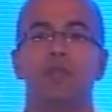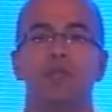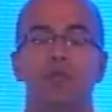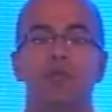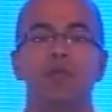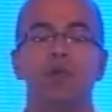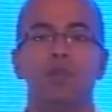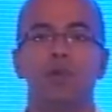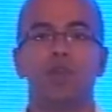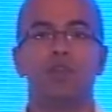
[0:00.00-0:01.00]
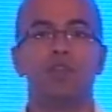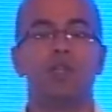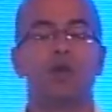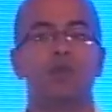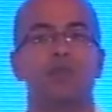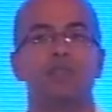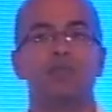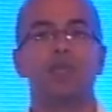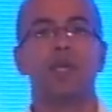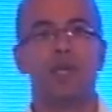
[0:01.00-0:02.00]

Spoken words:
We probably don't want everything out of DSP.